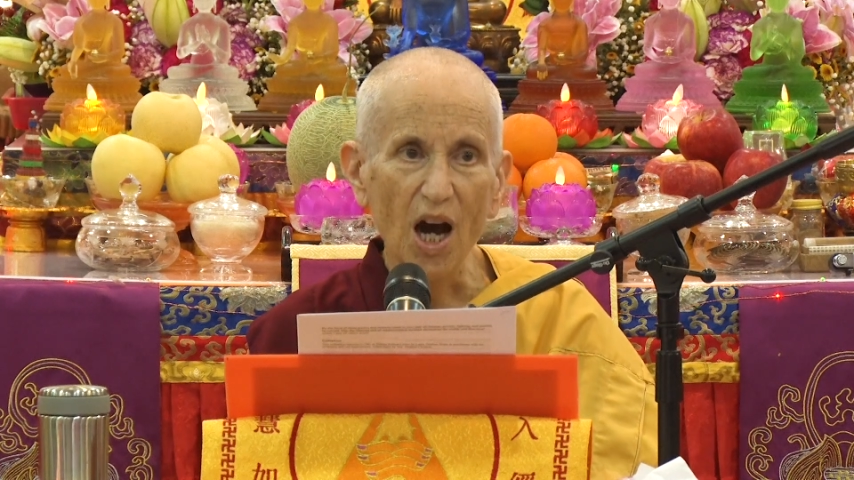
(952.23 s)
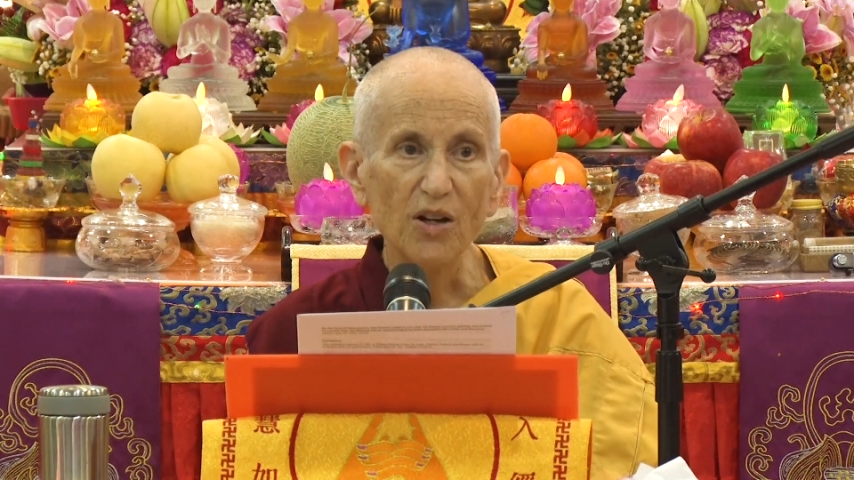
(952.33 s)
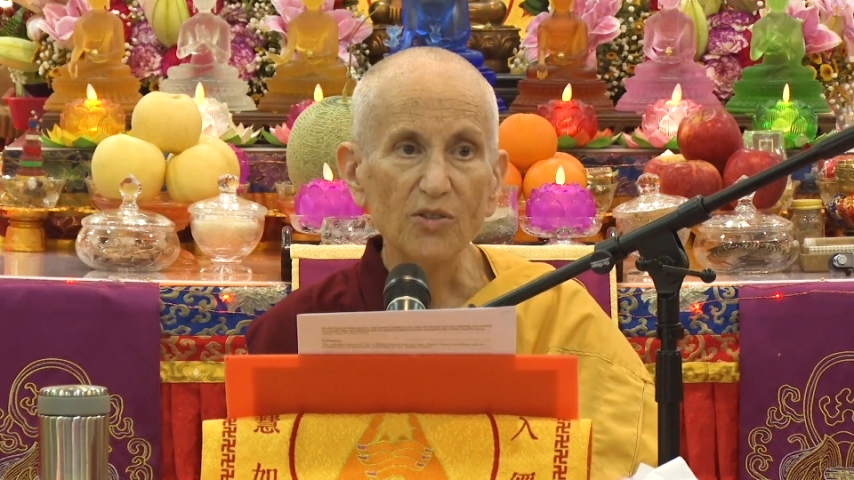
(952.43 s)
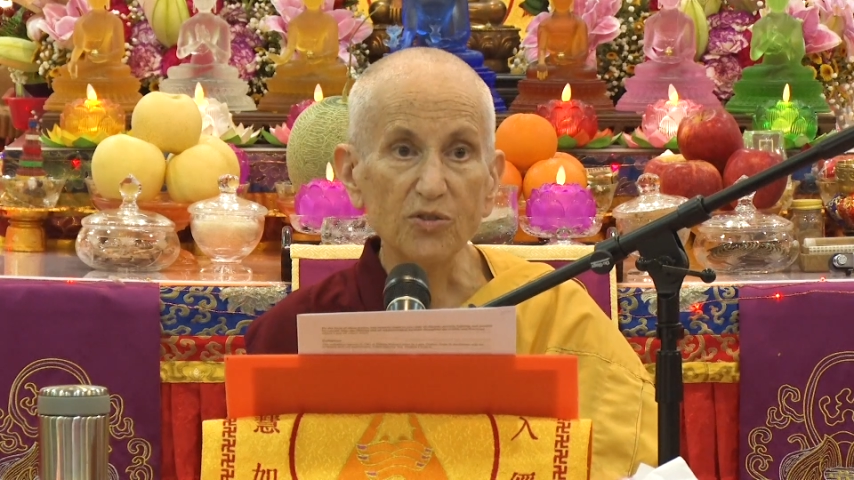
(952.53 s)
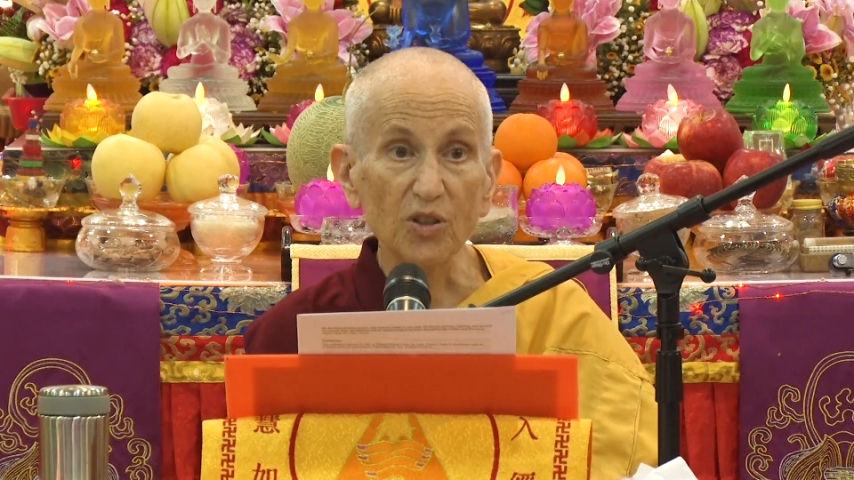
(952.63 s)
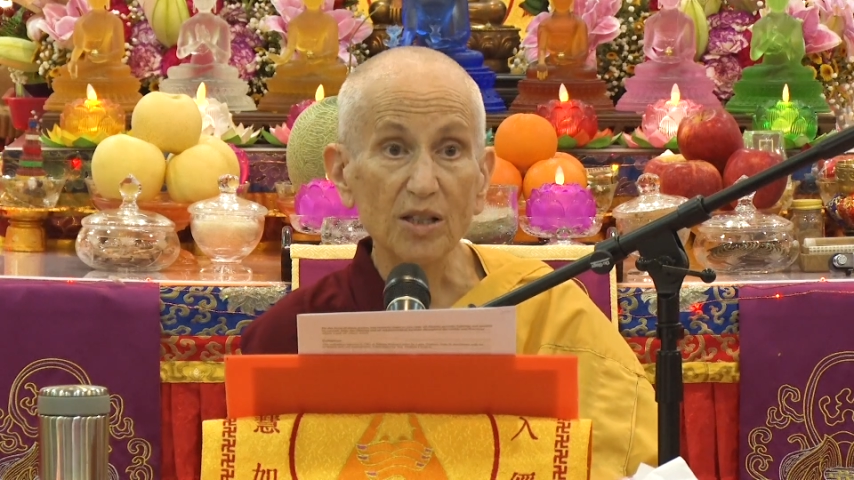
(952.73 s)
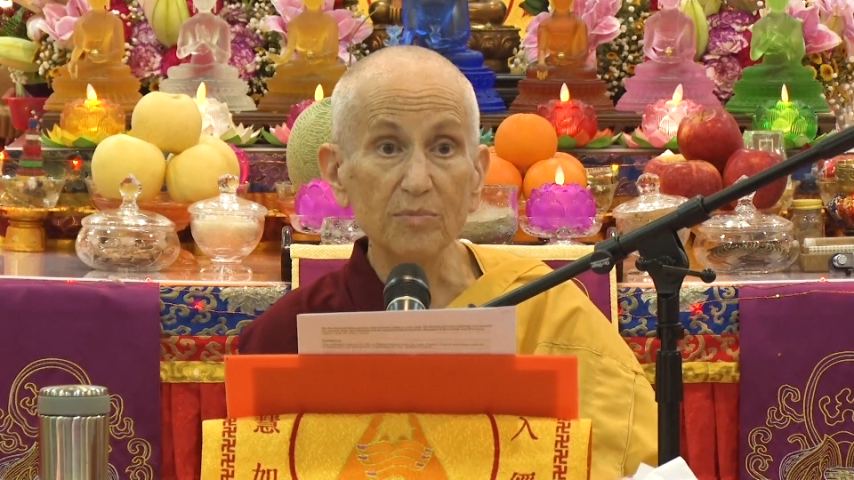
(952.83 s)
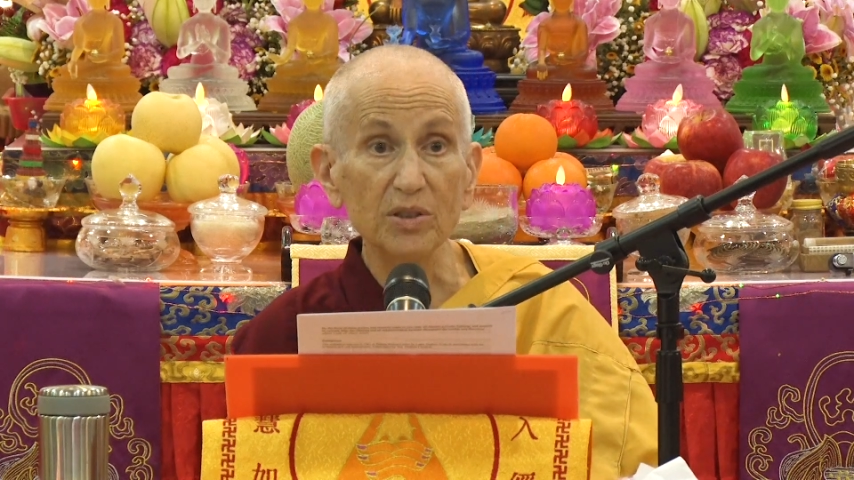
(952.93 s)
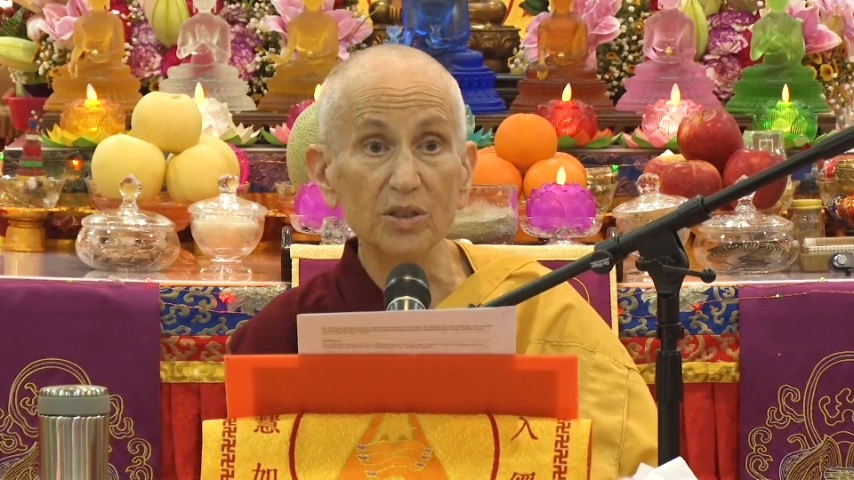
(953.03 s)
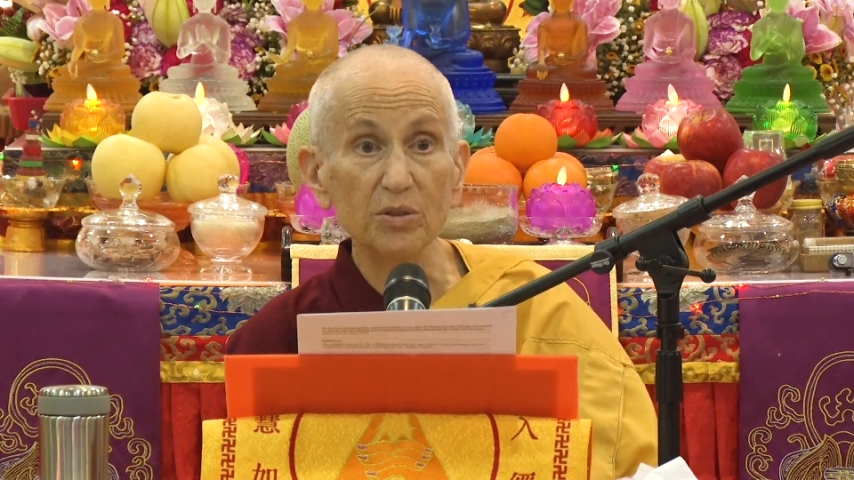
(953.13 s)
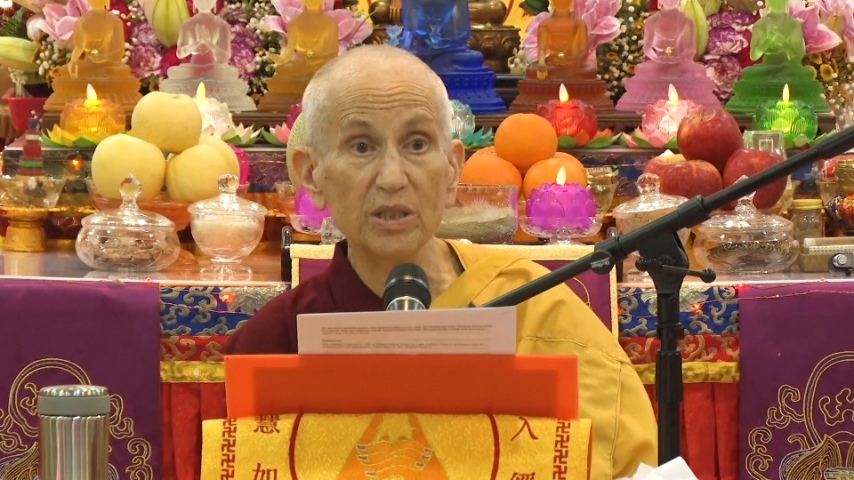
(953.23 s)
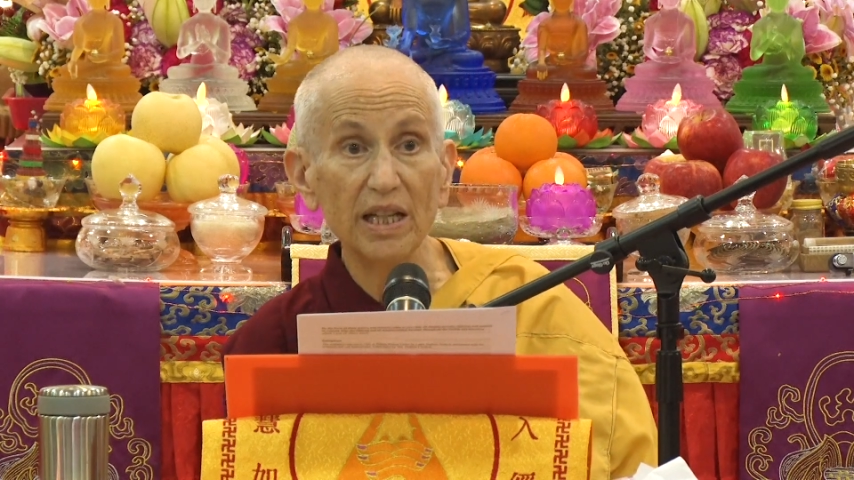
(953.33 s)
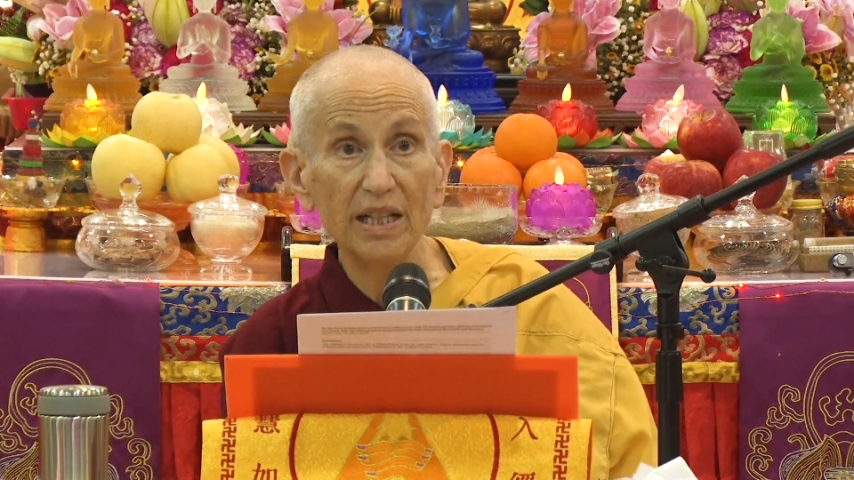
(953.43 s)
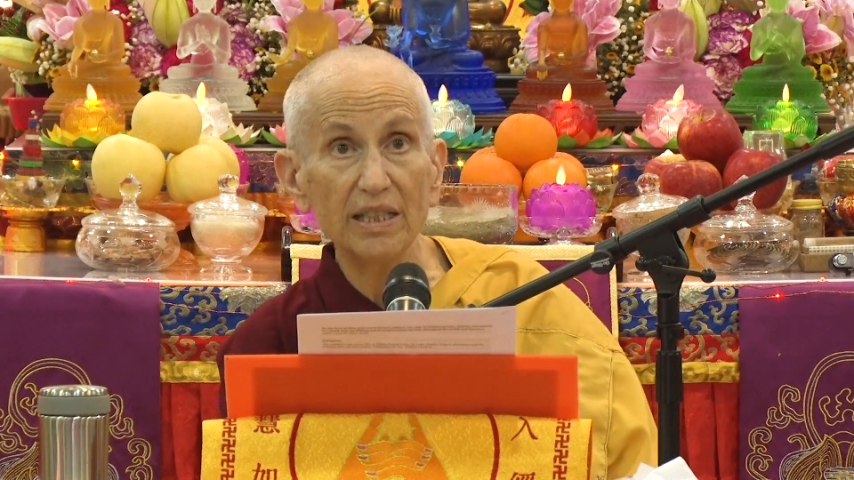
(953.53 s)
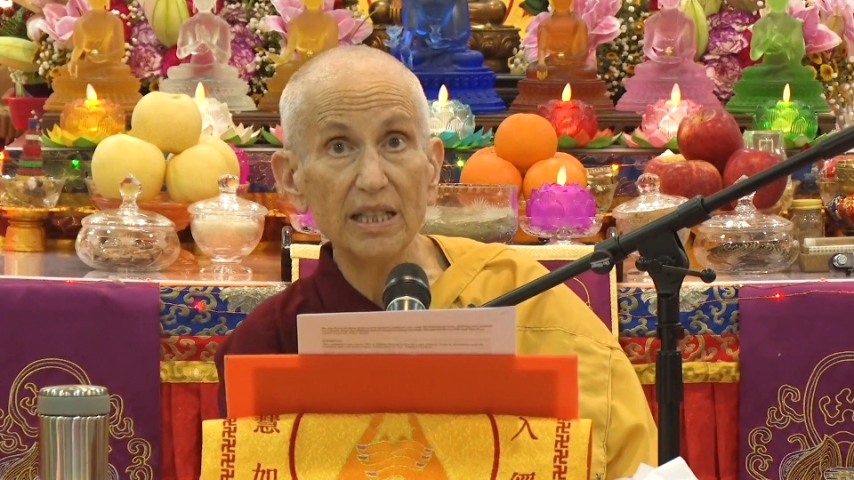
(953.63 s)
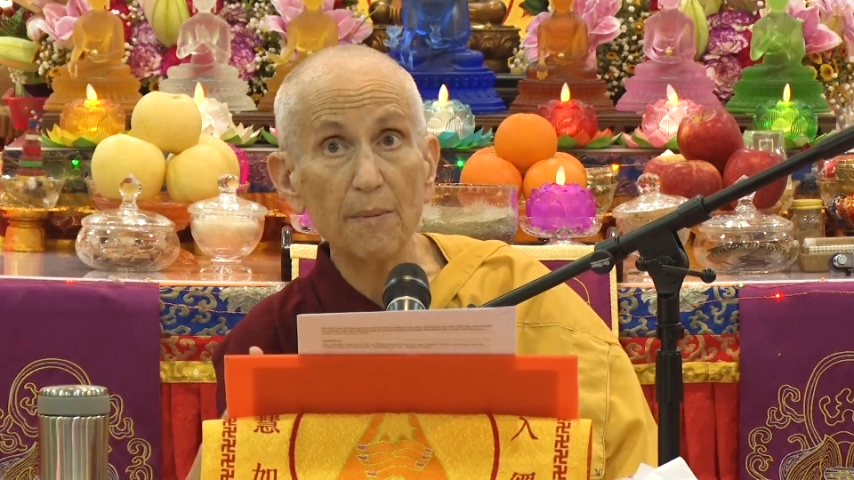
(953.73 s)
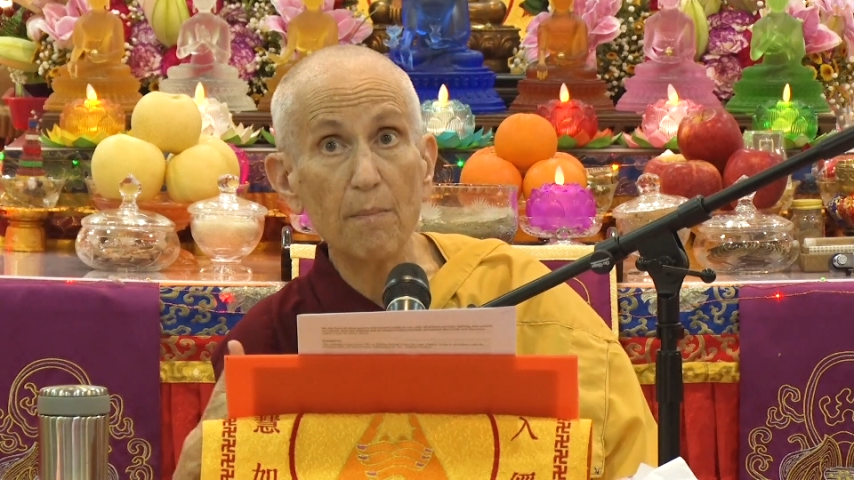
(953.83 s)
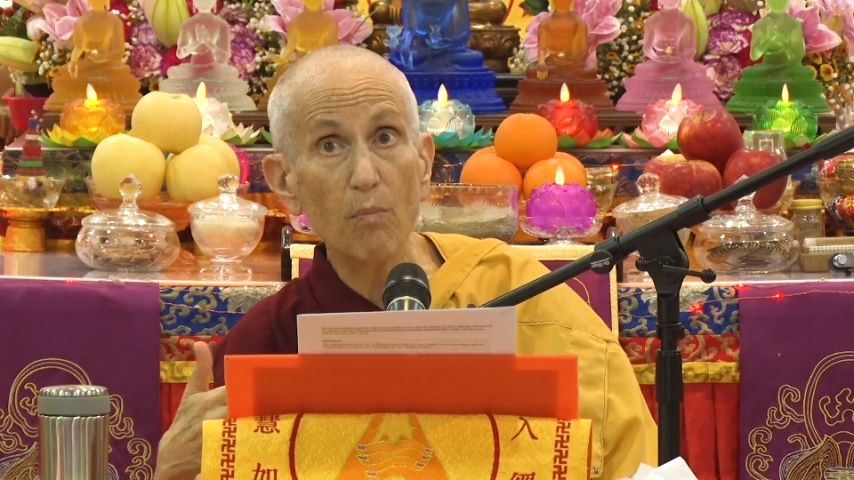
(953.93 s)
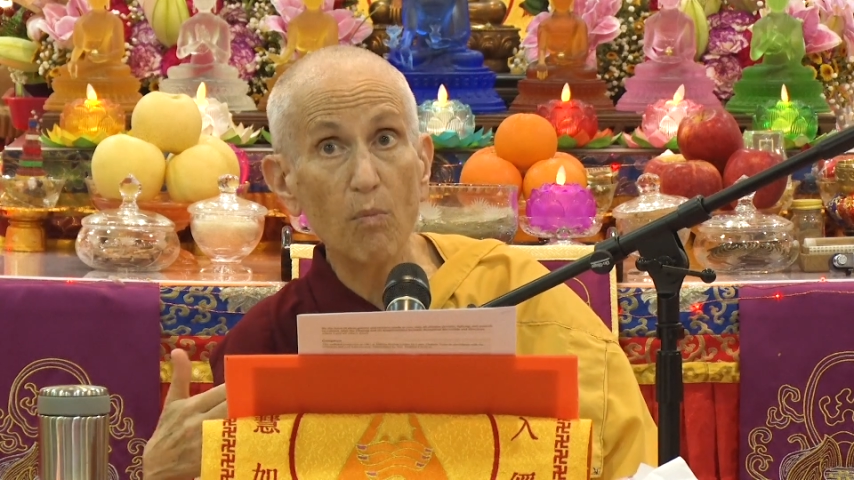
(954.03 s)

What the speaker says: from creating